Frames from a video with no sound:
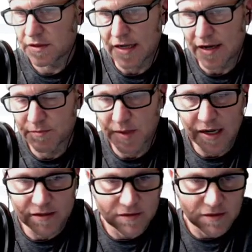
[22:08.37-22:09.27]
size
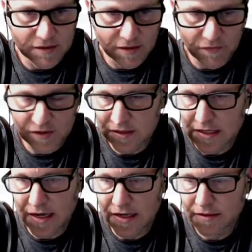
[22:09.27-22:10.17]
box or a different
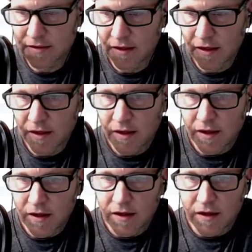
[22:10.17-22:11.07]
size
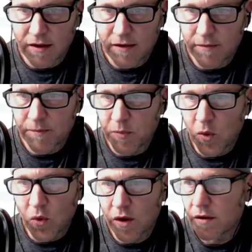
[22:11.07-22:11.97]

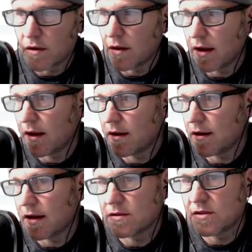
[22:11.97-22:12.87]
port,
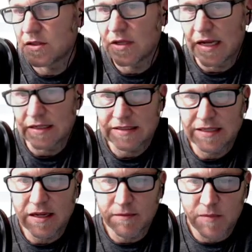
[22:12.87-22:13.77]
and
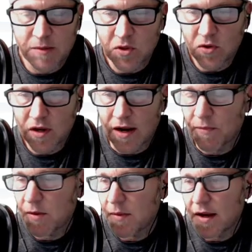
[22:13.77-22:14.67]
see. Maybe you can
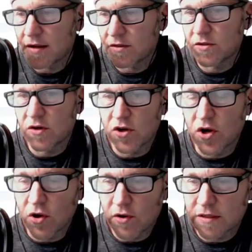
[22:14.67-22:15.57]
optimize your
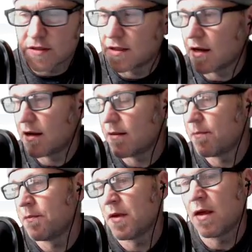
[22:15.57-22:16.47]
current setup
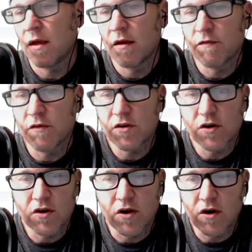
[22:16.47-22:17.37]
for your
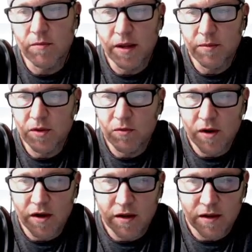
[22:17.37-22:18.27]
car. Maybe you
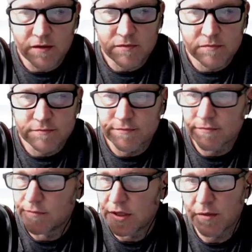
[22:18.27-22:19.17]
want to
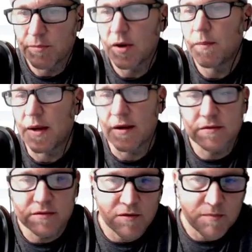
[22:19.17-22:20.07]
build a burp
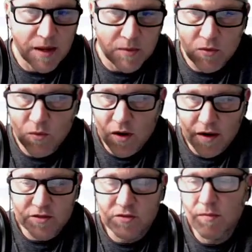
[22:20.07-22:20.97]
box, or maybe you
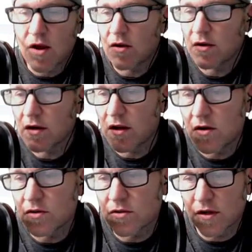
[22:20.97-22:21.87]
want a smaller
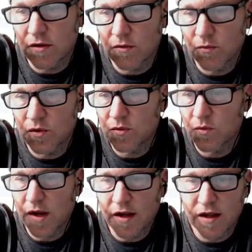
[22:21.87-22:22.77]
enclosure, and which
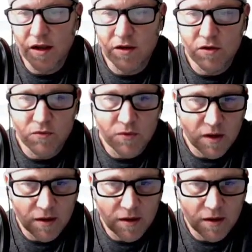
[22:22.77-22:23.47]
way can you